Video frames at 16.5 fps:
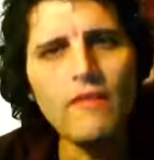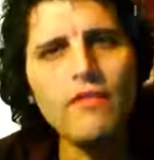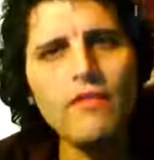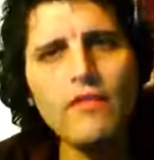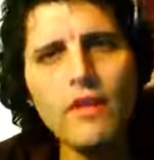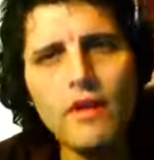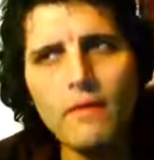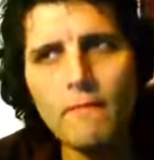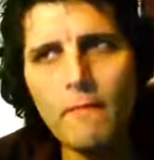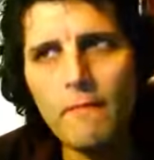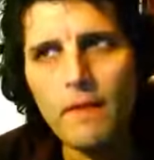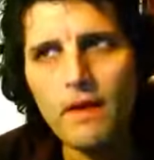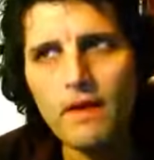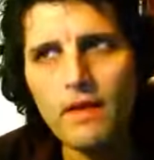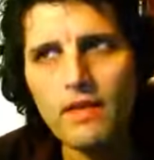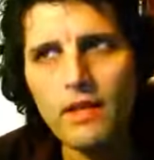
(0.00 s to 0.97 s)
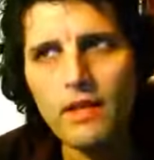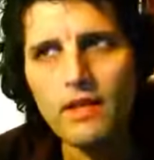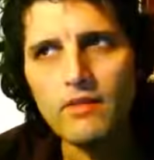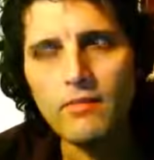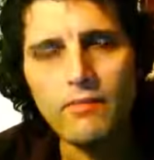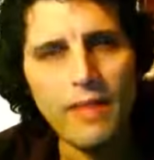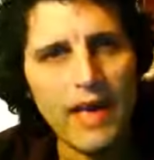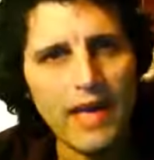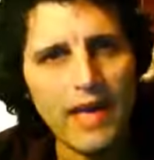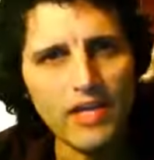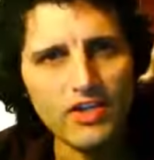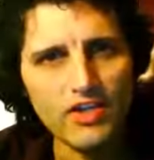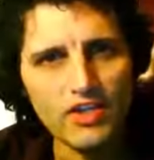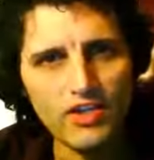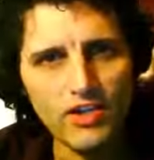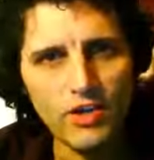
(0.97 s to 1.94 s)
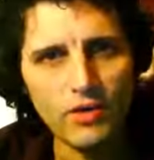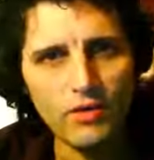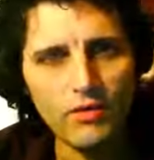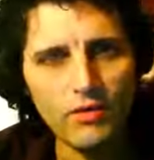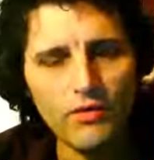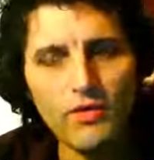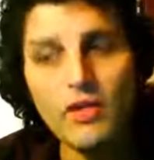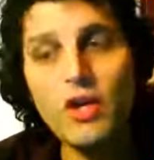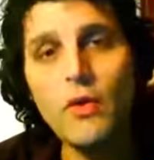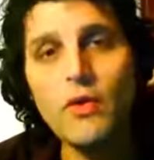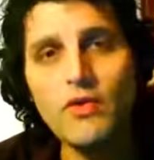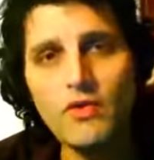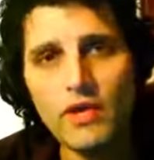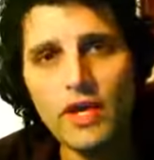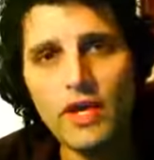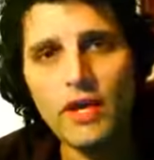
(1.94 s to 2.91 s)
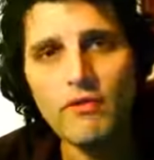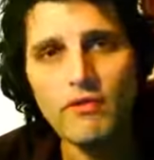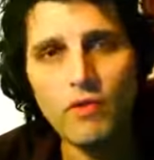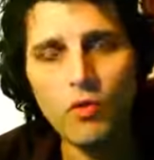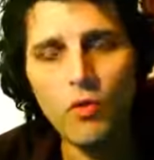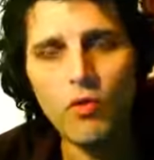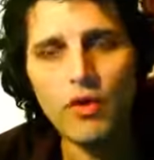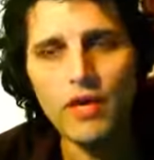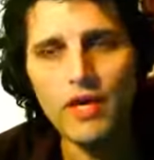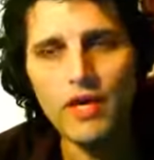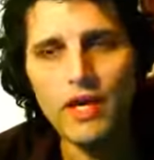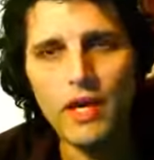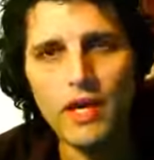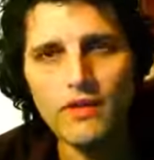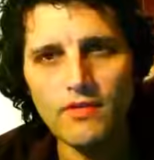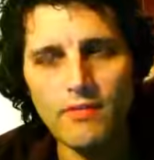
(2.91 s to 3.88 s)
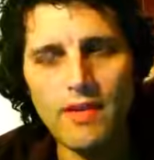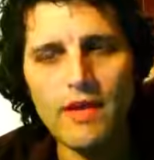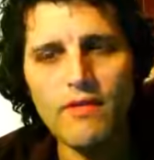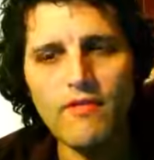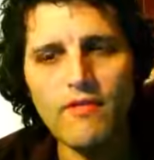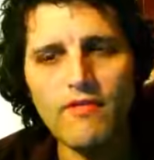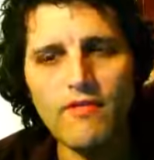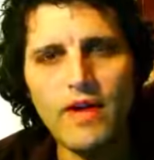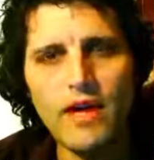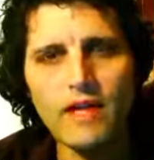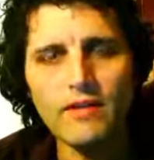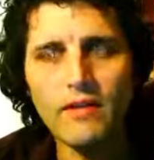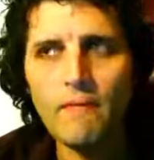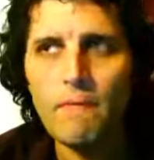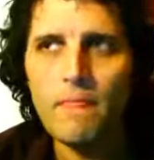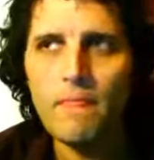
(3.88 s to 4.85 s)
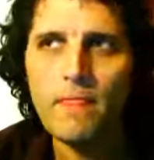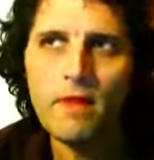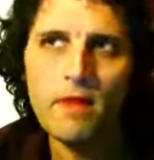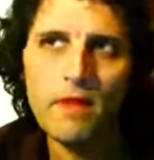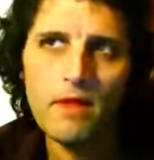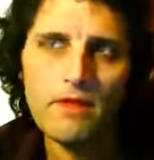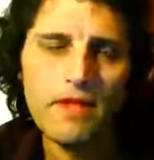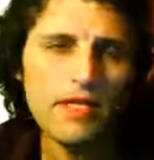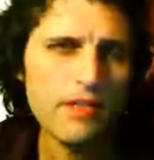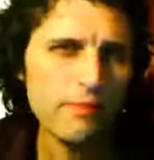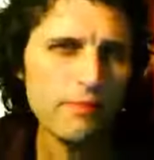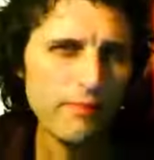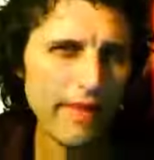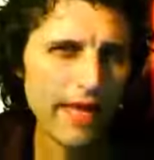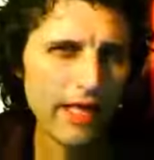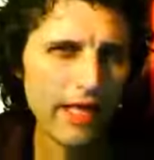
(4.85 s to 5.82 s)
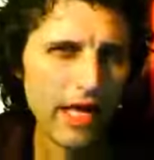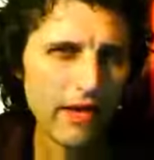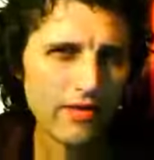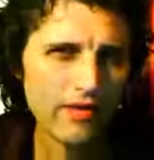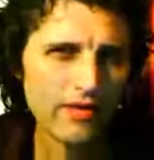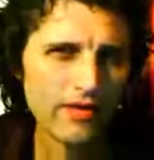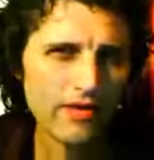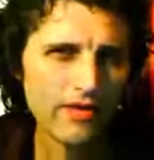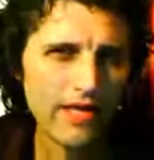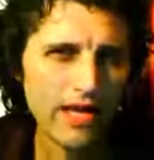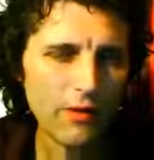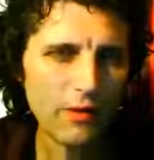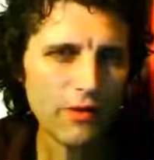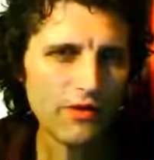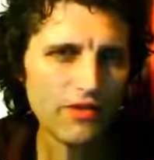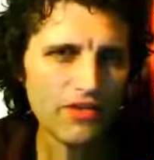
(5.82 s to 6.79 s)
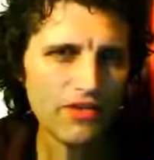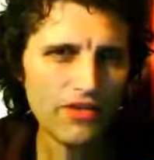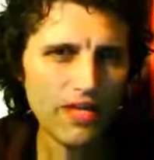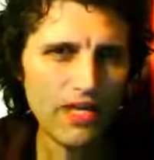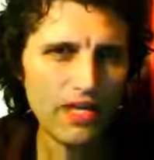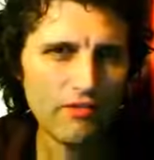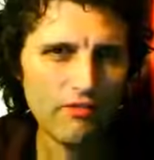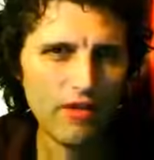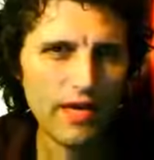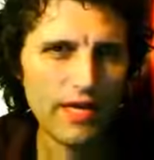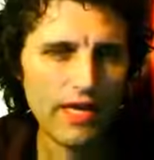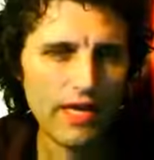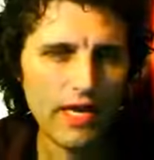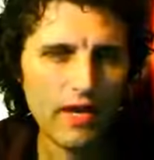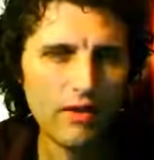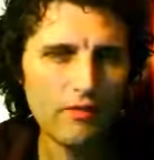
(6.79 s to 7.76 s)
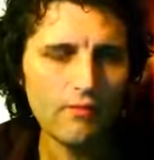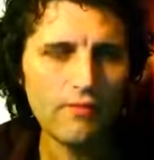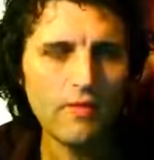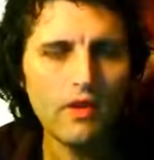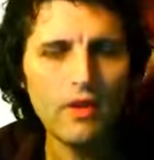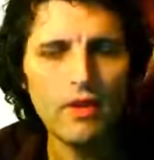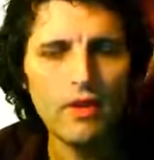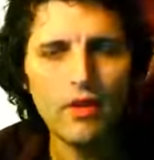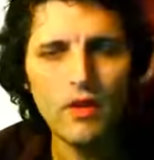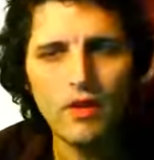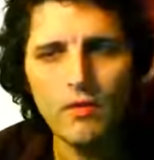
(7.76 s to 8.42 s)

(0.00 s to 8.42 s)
whatever these banks do, they're going to get rewarded. As a matter of fact, these bailouts that we're seeing right now,